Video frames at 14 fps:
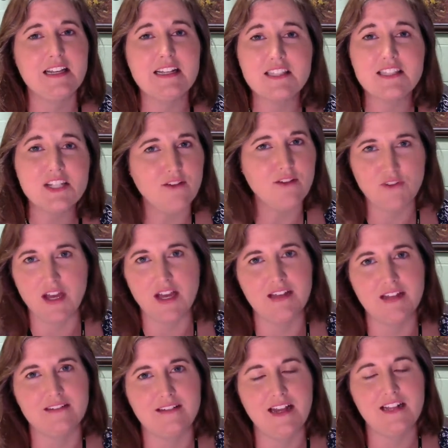That's not
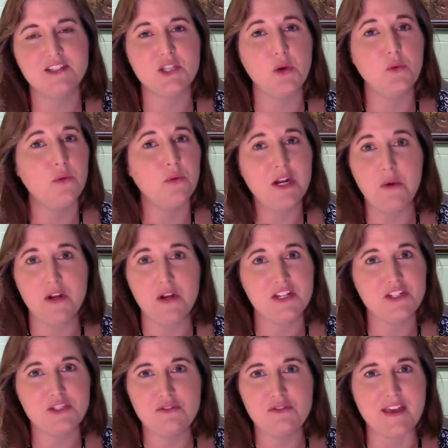fun. And so we don't want to
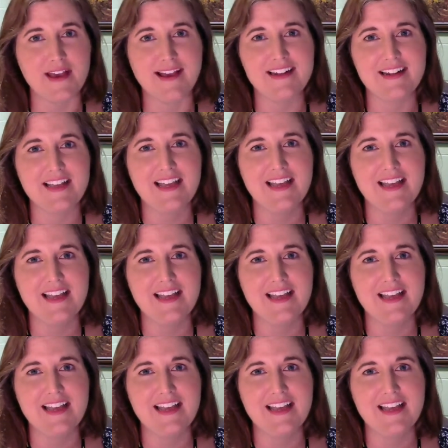do that